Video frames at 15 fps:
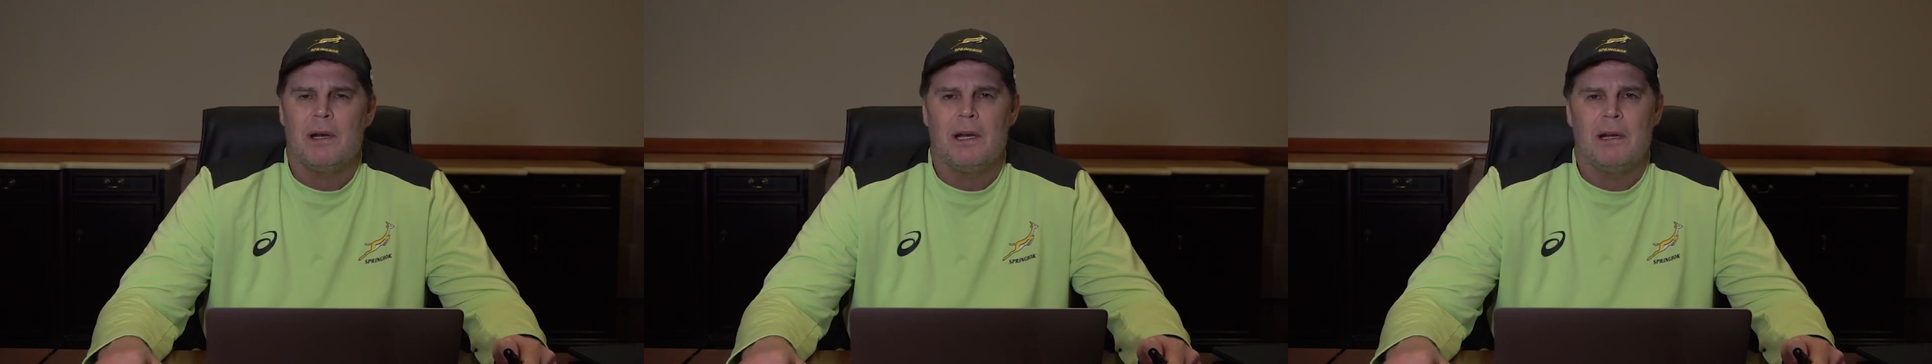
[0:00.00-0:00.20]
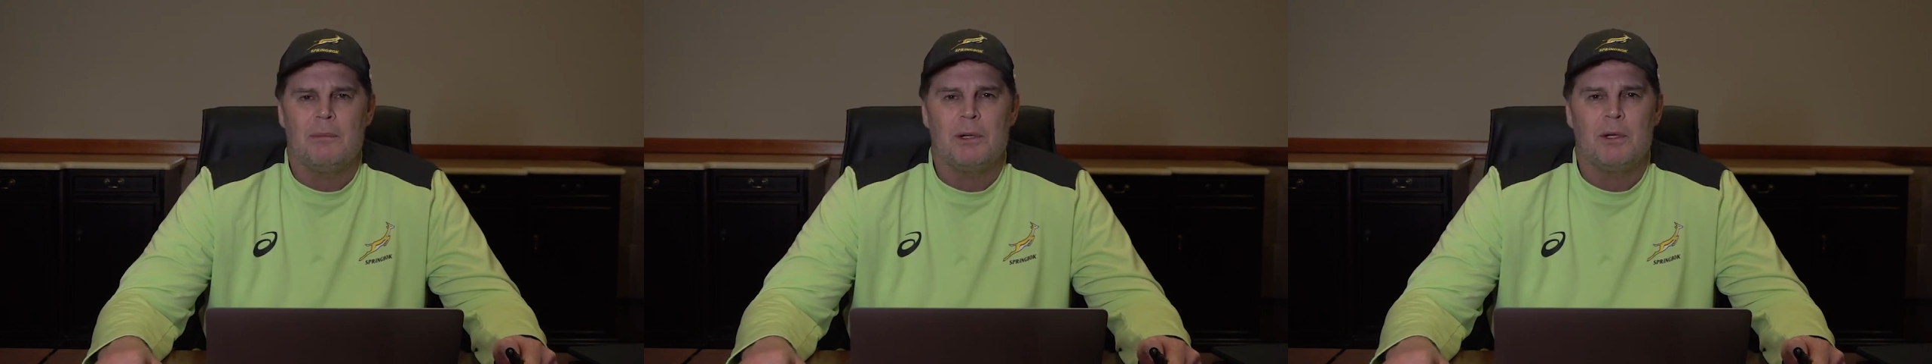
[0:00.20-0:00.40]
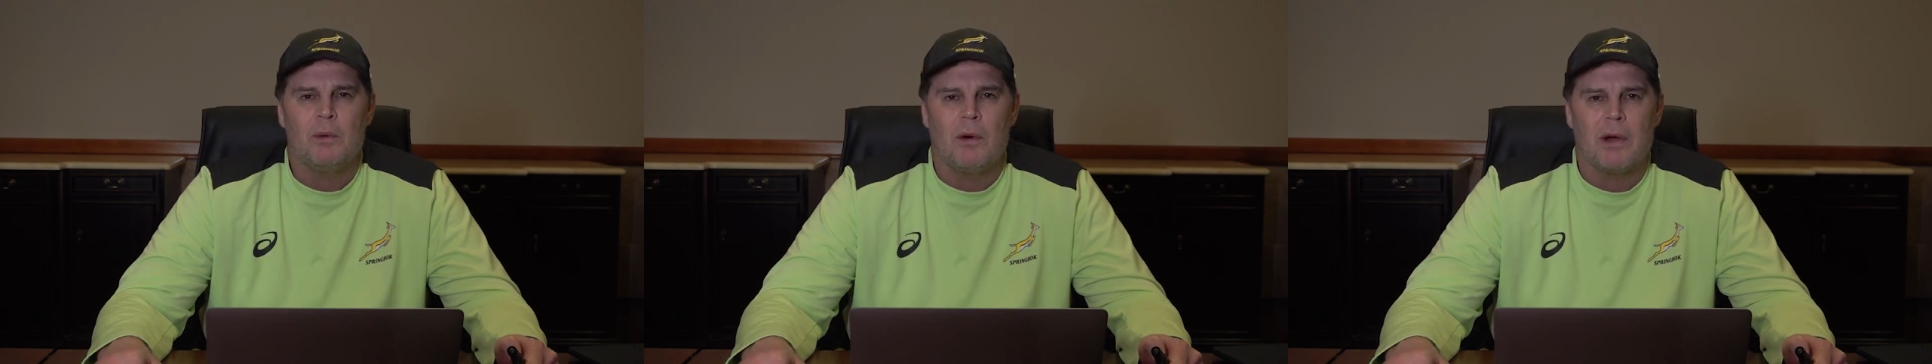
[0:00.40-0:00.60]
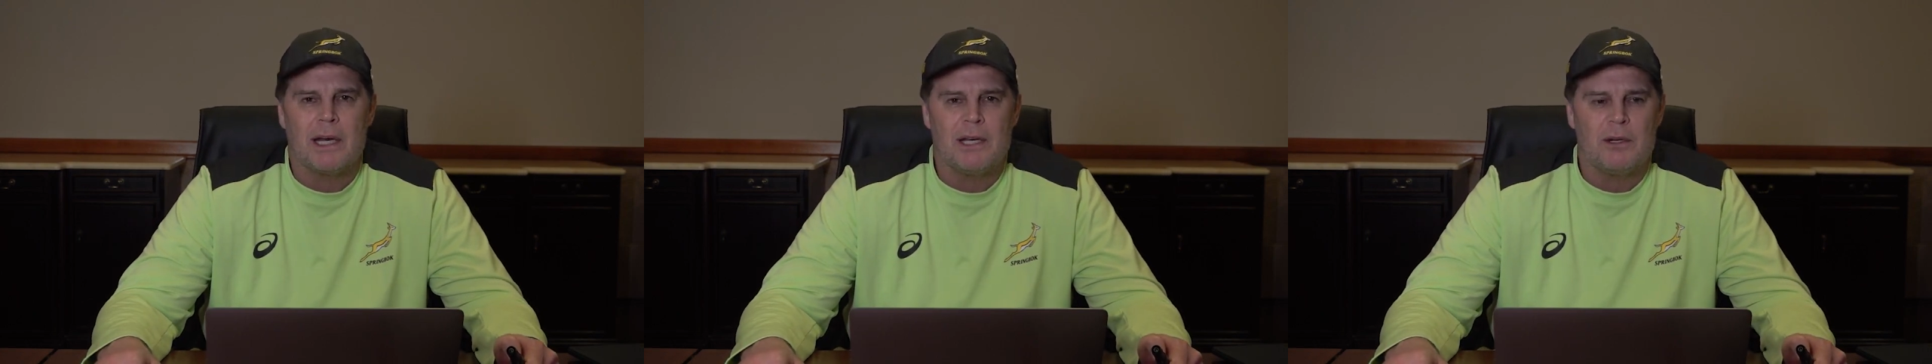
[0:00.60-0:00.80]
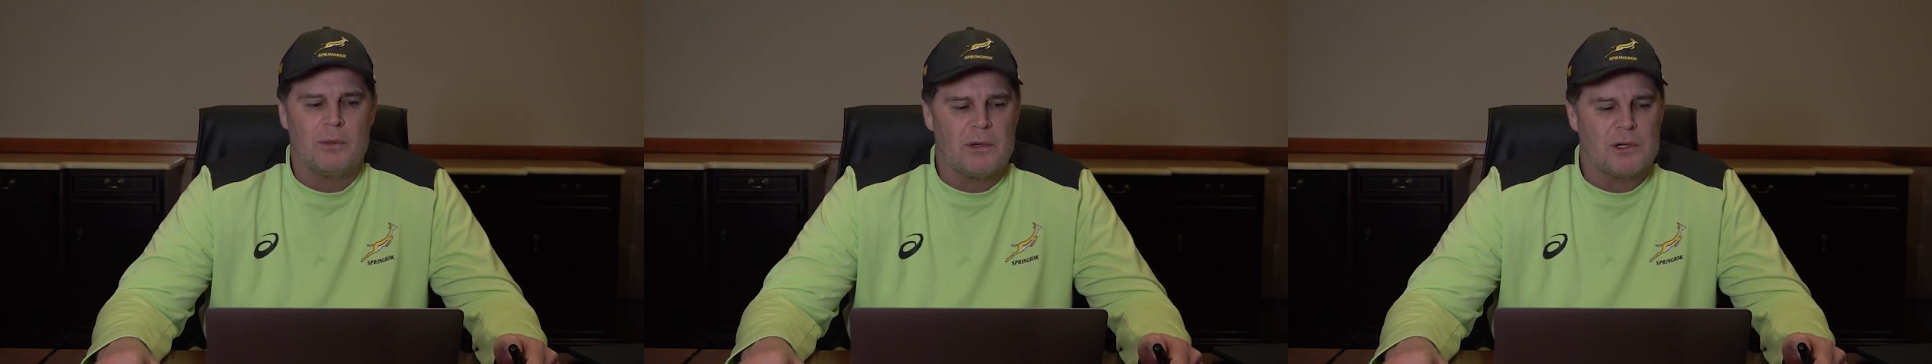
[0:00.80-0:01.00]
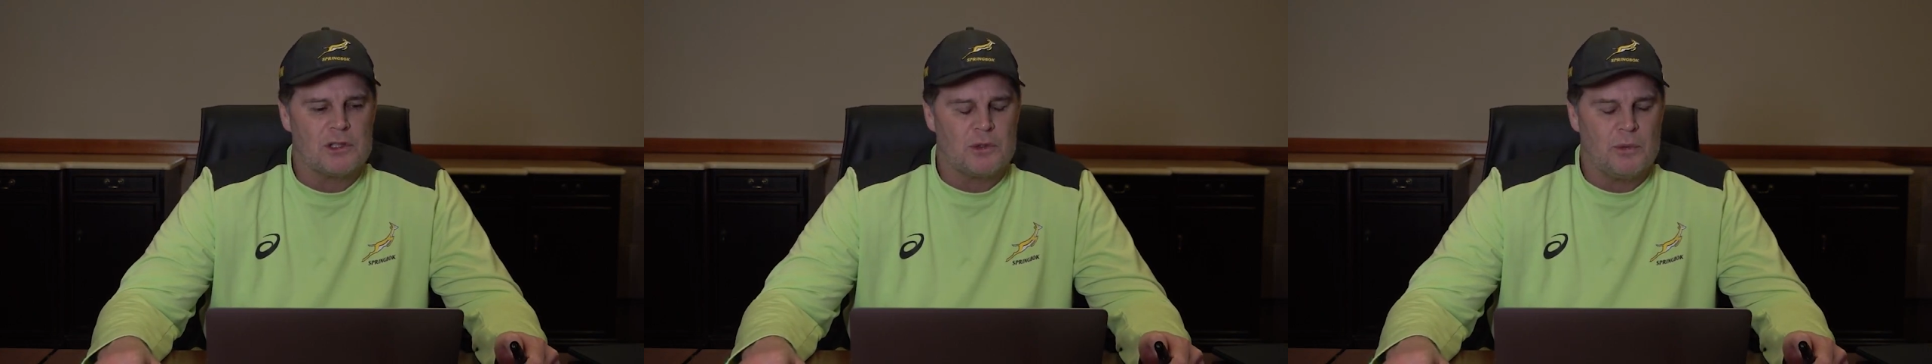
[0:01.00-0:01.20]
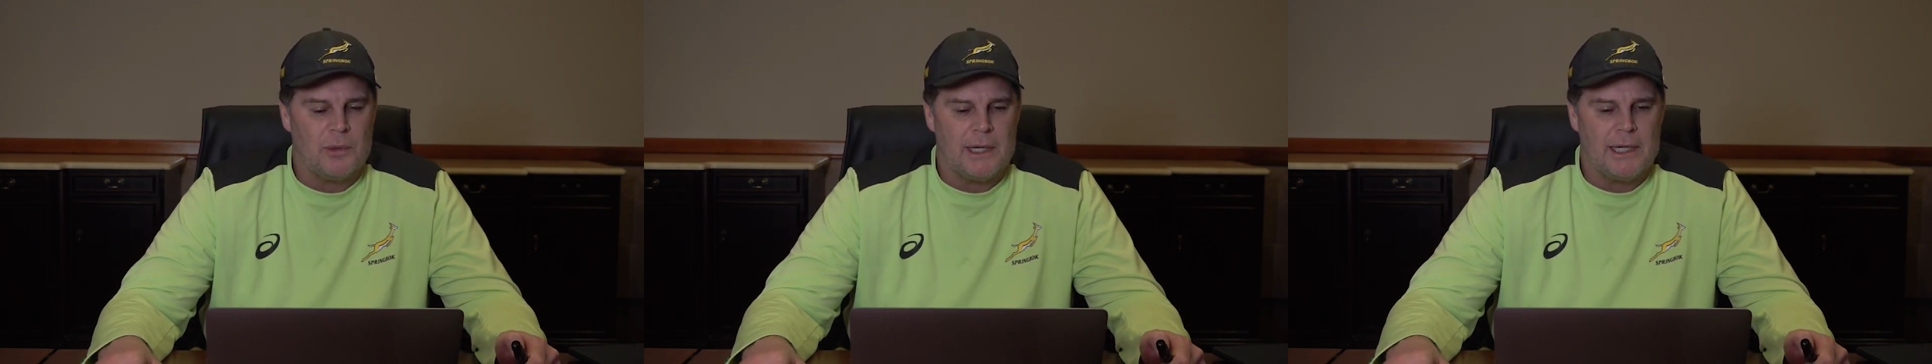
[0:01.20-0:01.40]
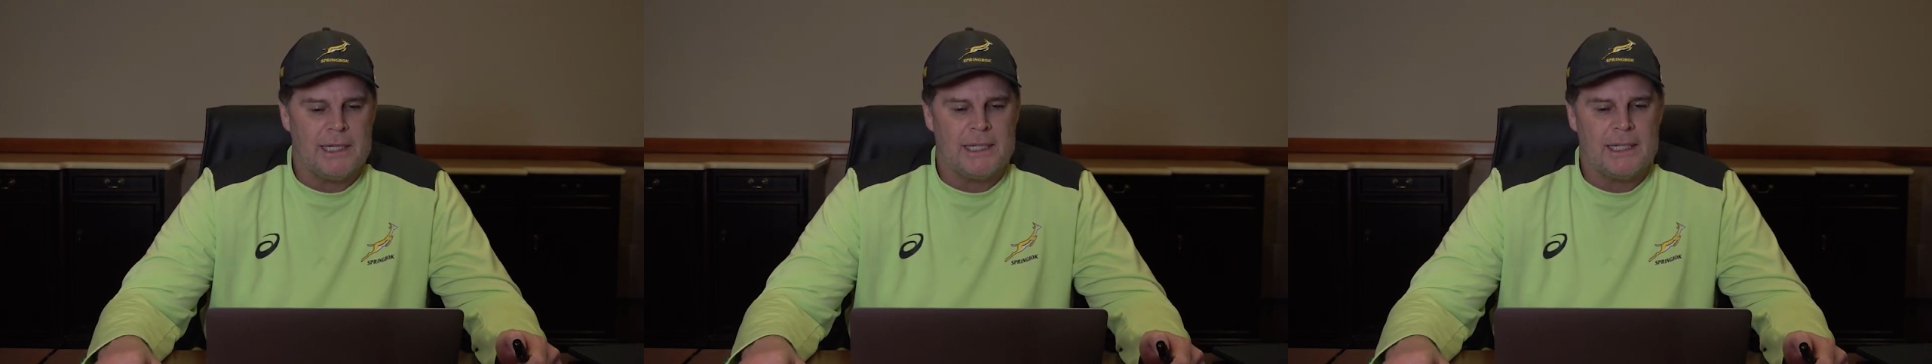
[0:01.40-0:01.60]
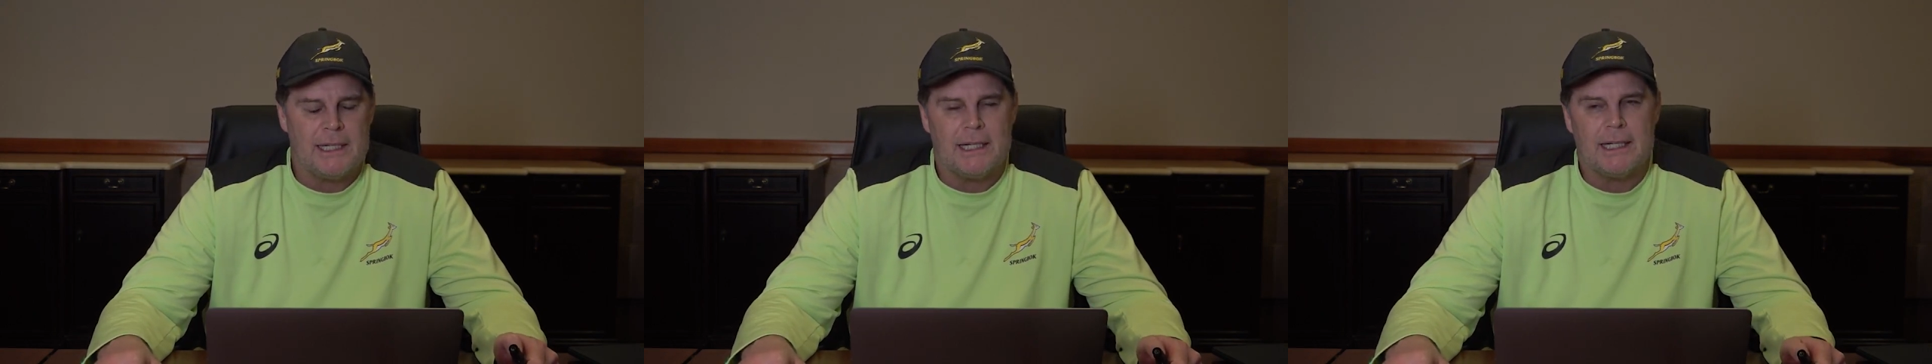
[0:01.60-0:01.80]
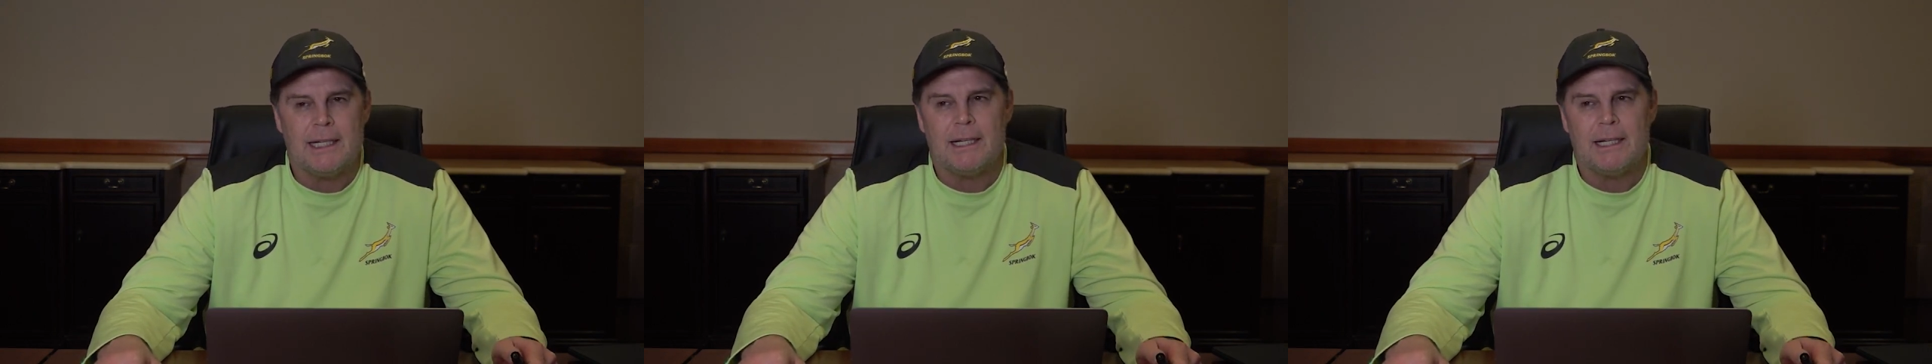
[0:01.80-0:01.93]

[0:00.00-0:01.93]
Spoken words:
little bit worried was when